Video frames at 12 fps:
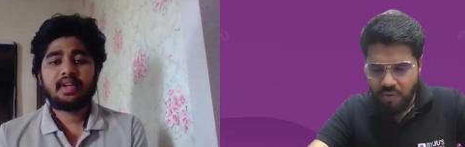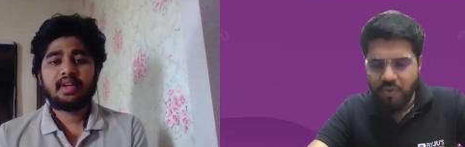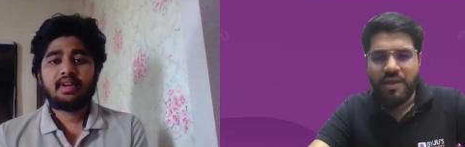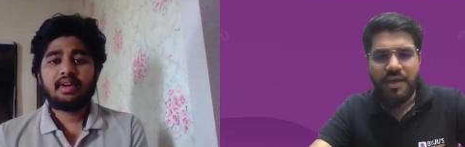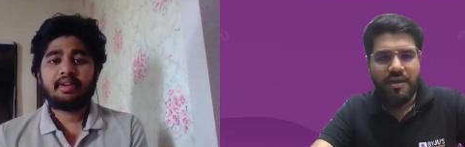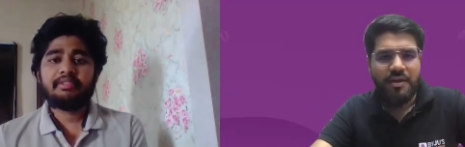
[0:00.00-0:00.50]

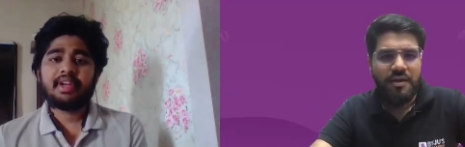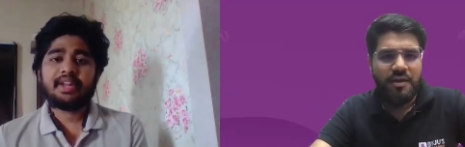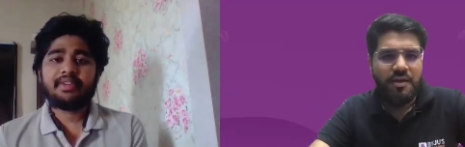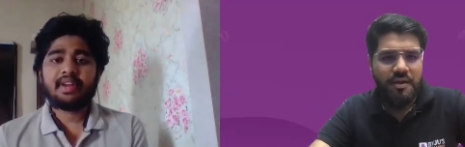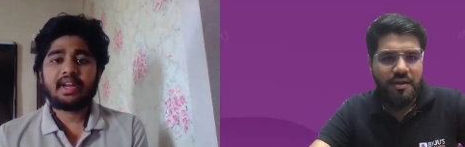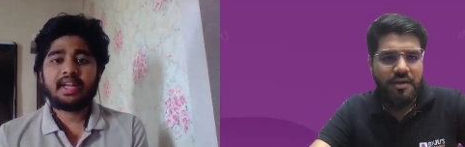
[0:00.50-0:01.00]
Speaker 1: Okay.
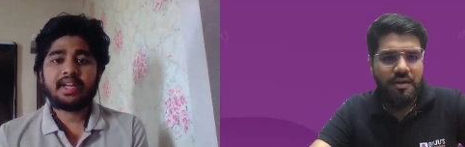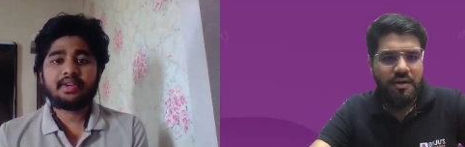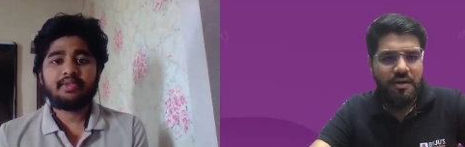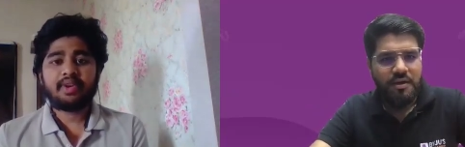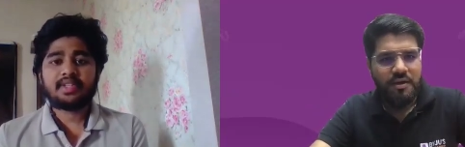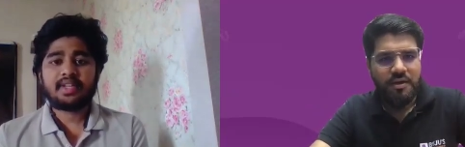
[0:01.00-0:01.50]
Wherever I
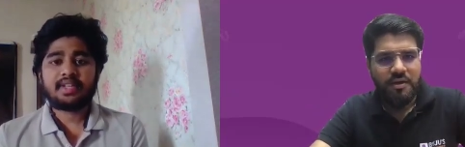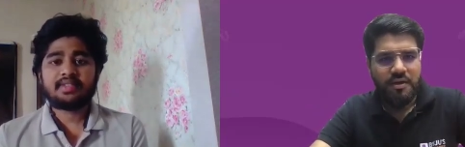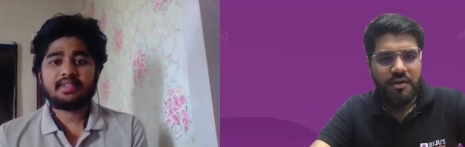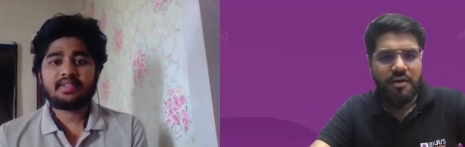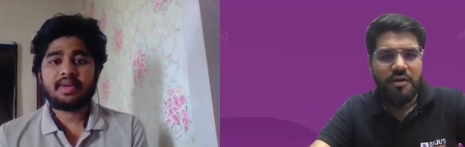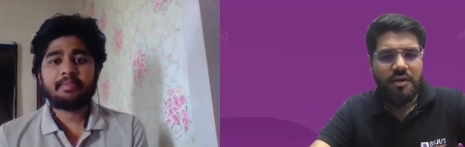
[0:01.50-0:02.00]
get
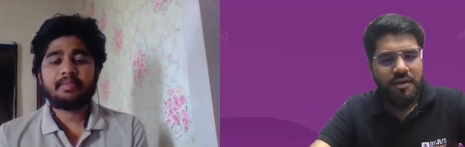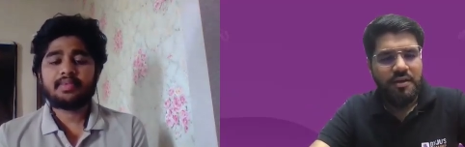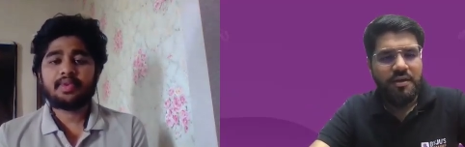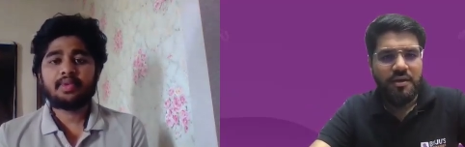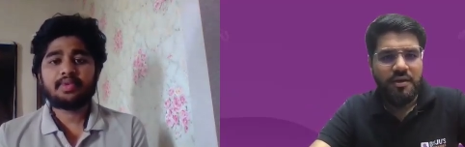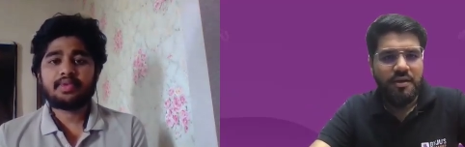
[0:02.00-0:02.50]
questions, some
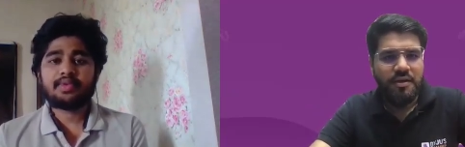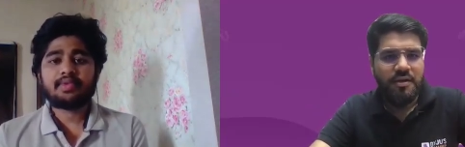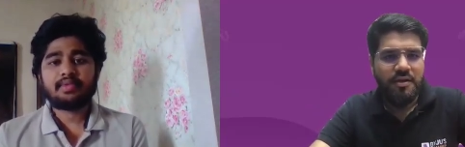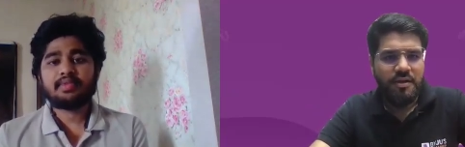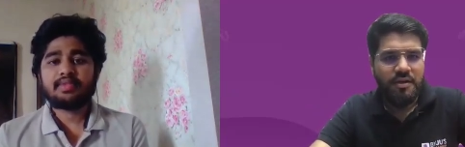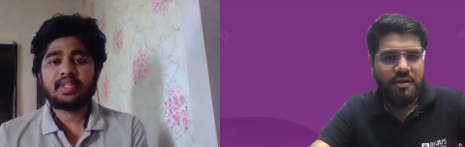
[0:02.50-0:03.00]
used
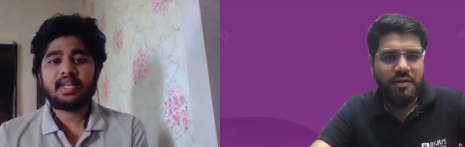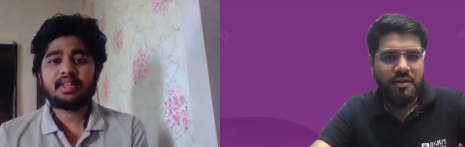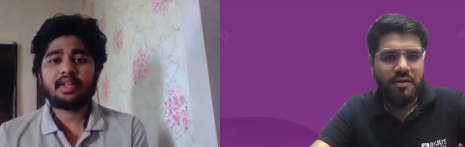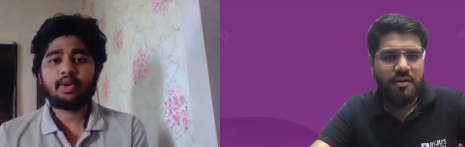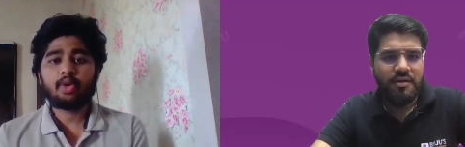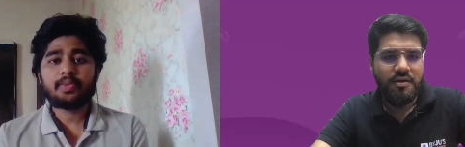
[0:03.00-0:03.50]
to see
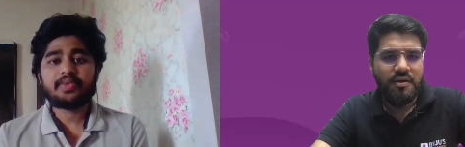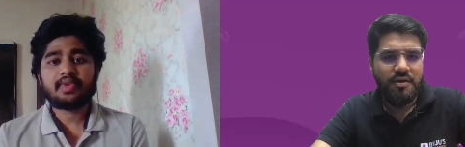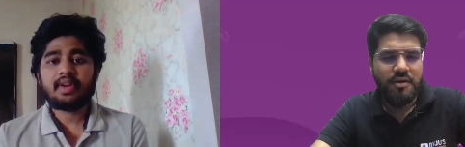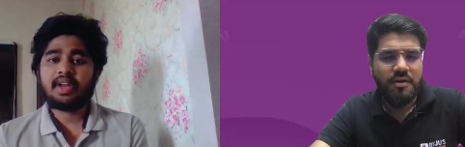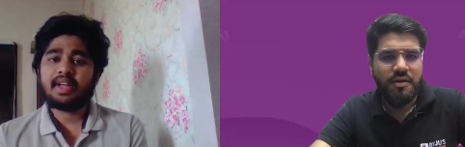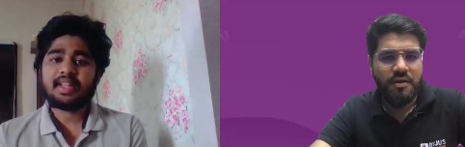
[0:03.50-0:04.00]
in the
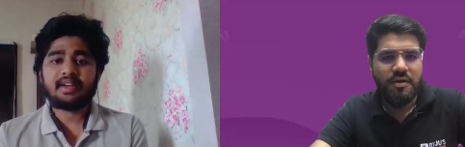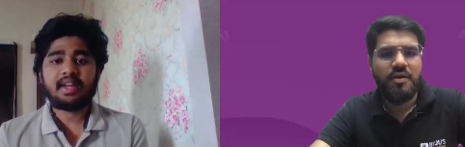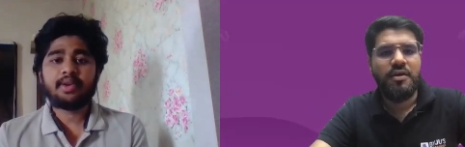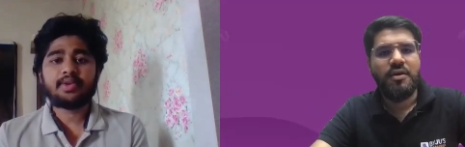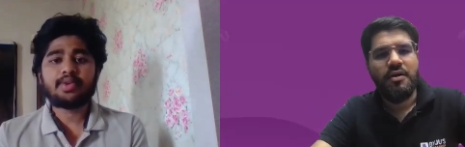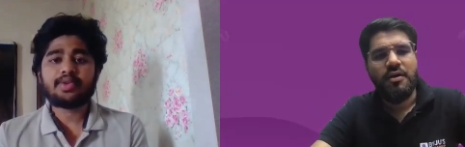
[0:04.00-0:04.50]
groups like
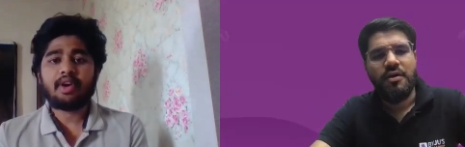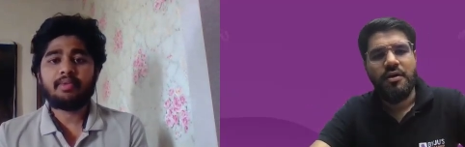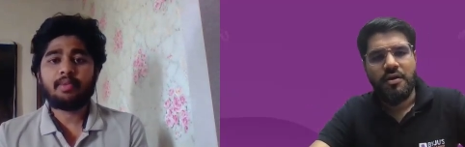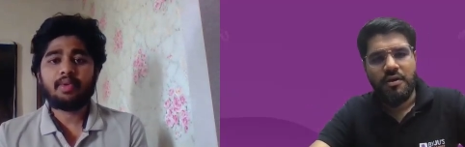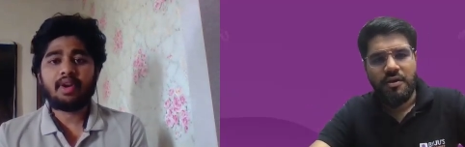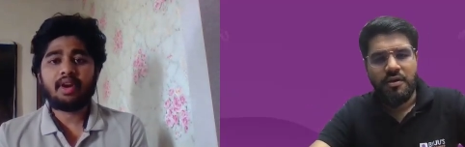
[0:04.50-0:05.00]
that. I used to
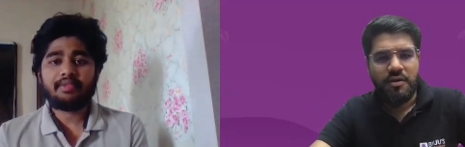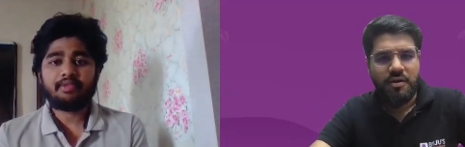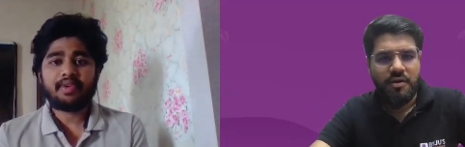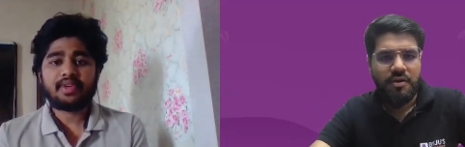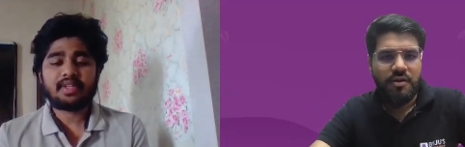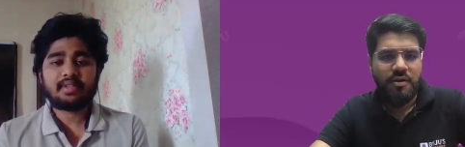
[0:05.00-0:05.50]
solve a lot
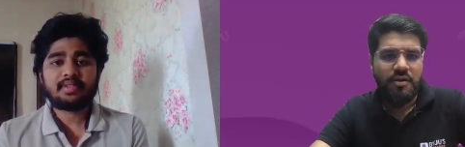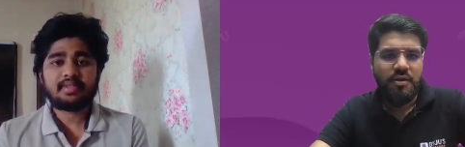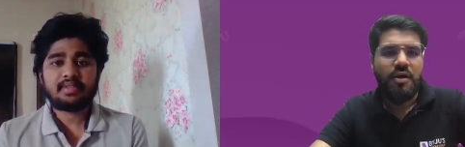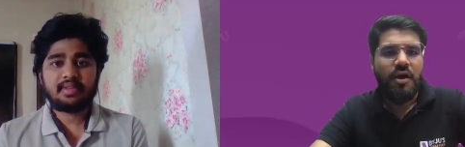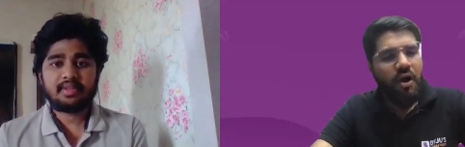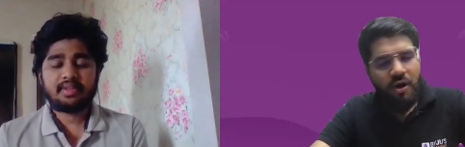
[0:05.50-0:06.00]
of questions.
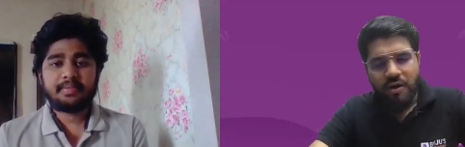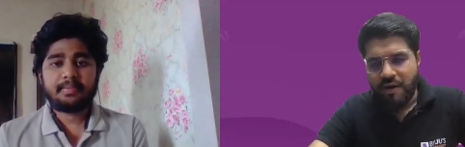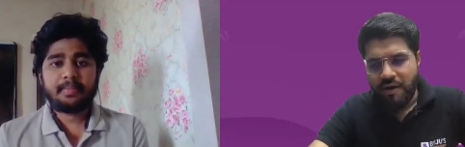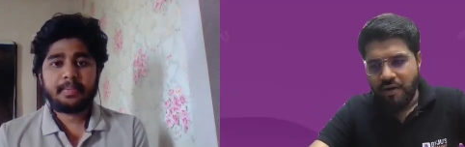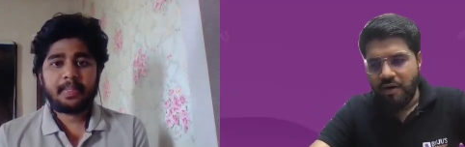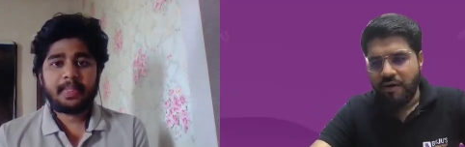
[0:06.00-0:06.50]

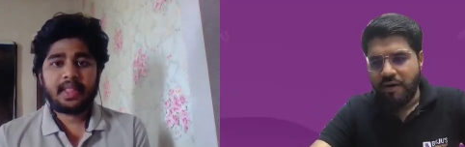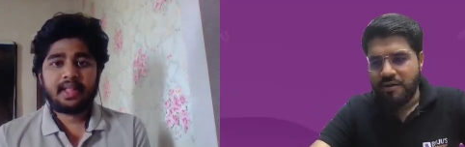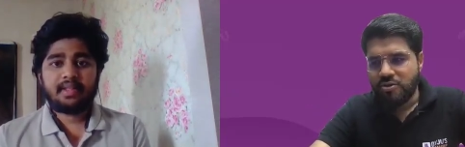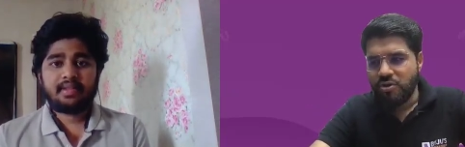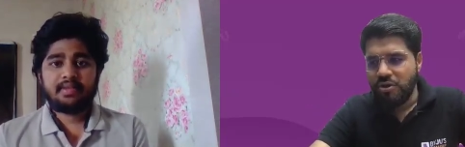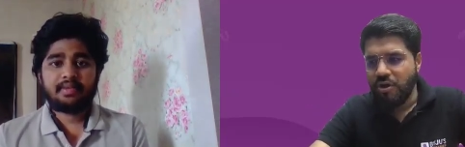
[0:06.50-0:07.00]
All right. All
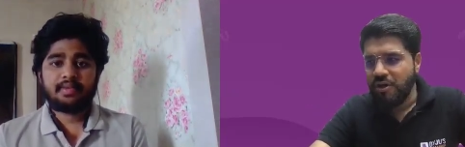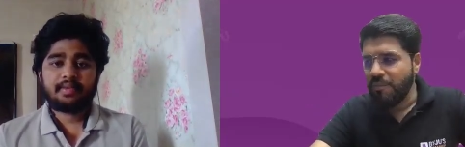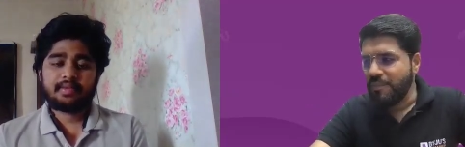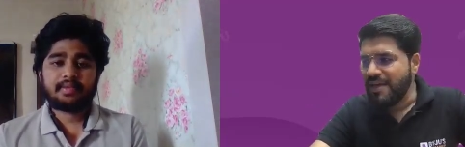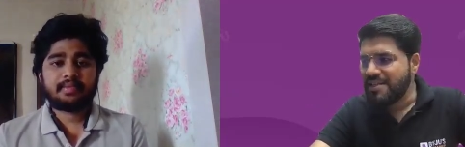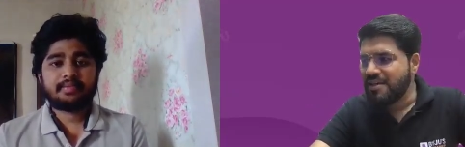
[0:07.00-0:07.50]
right. So your,
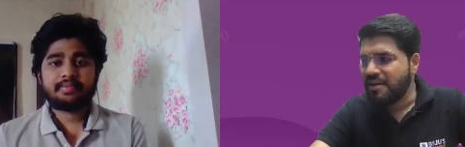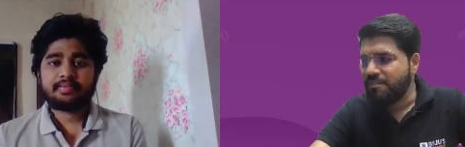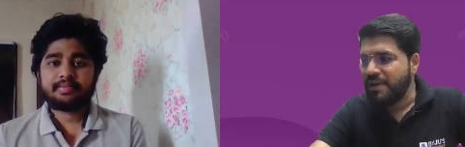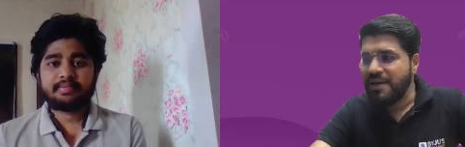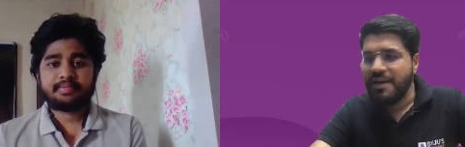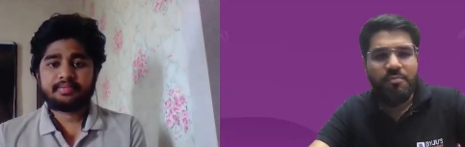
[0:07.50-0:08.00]
your major
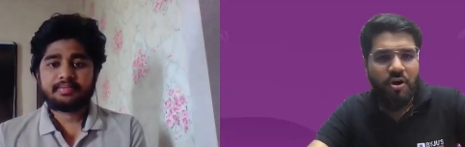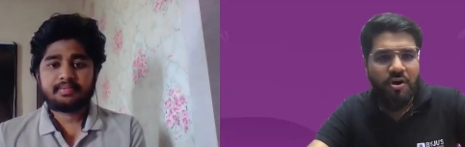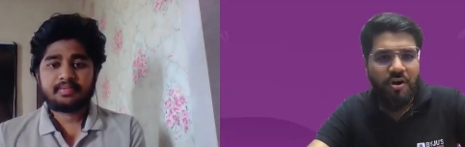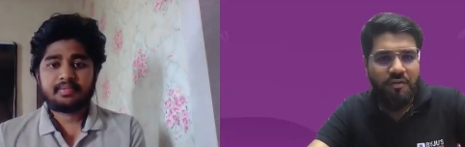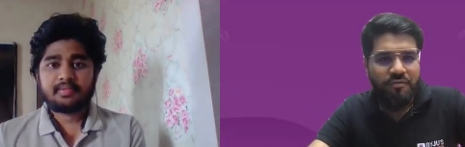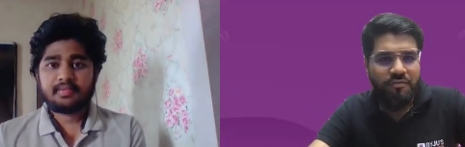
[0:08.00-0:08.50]
building
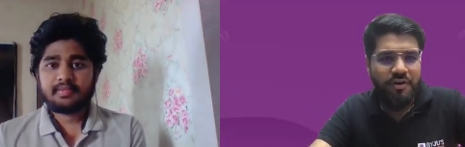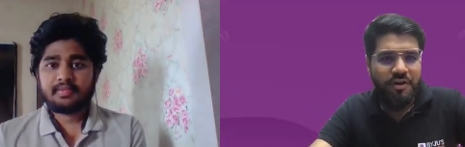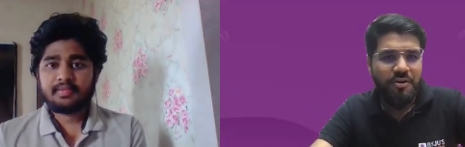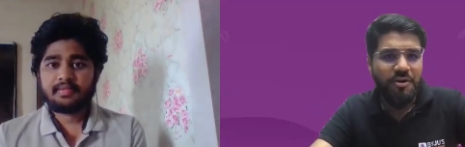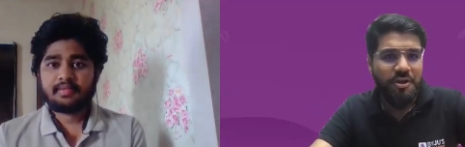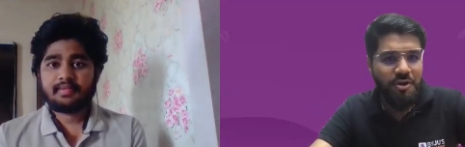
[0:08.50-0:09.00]
block of,
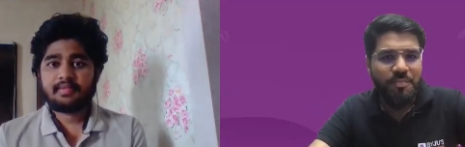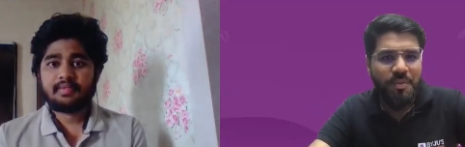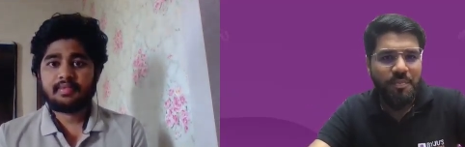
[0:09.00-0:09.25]
uh,
Speaker 2: you know, your